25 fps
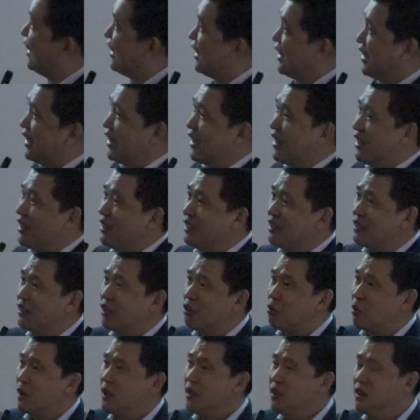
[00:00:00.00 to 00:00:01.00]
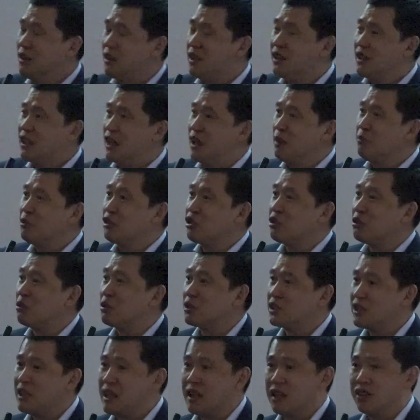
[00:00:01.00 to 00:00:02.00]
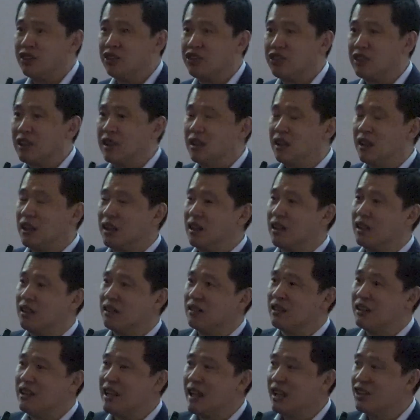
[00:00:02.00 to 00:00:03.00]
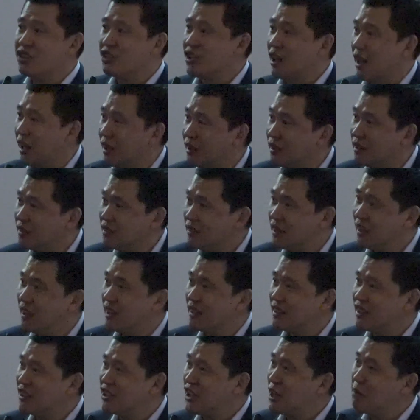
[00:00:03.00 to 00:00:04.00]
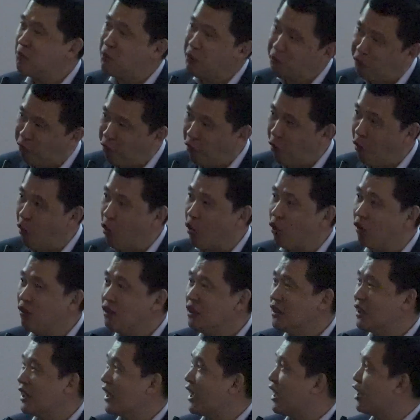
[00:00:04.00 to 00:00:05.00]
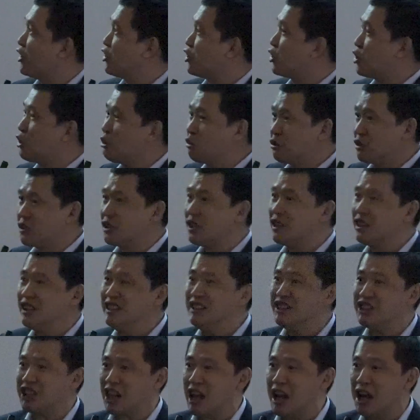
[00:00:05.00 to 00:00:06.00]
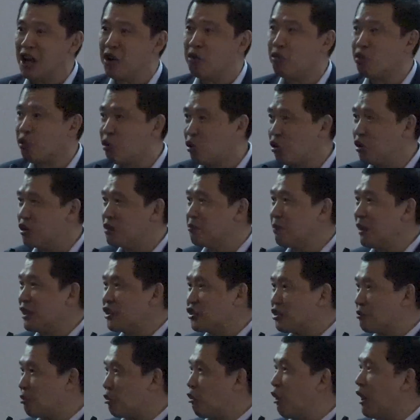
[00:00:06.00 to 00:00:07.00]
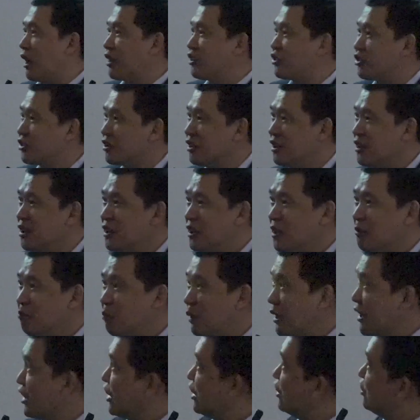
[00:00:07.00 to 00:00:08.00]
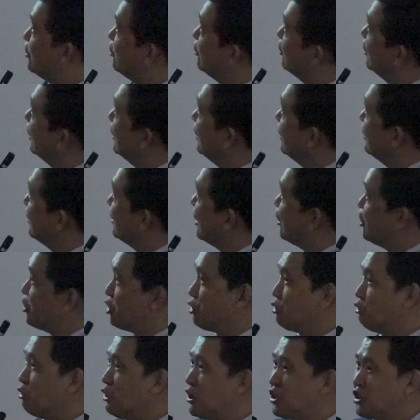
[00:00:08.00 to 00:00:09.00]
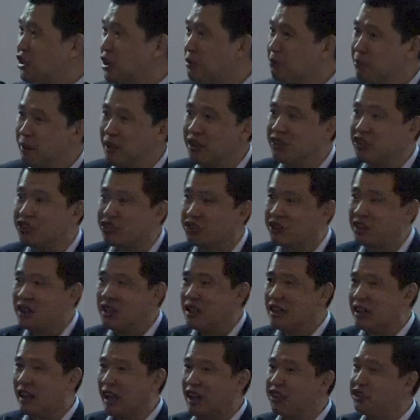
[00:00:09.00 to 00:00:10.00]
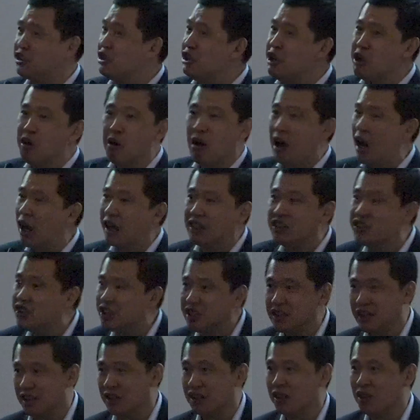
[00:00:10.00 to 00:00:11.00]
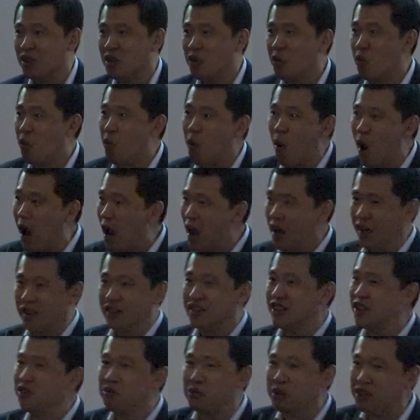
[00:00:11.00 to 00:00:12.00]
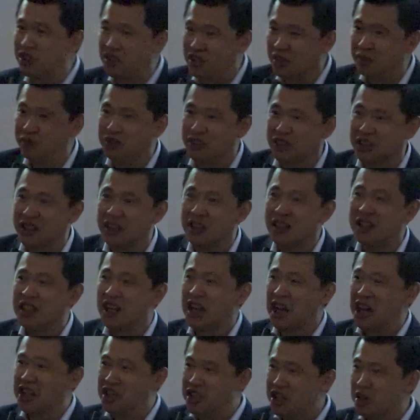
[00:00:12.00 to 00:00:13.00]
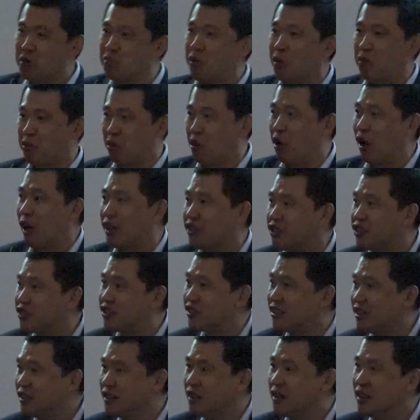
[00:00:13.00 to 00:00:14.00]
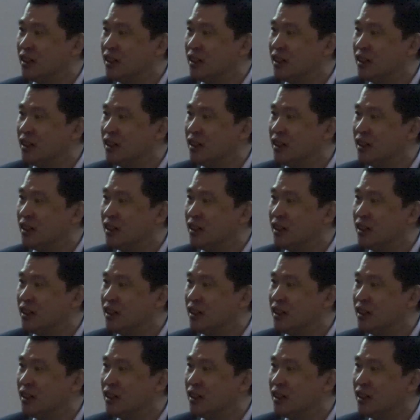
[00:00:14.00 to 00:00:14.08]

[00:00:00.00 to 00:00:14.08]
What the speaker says: Yeah, the one in chemistry was announced the next day. Yeah, the day before, it took the entire world by surprise because the two recipients had no idea why they received a Nobel Prize.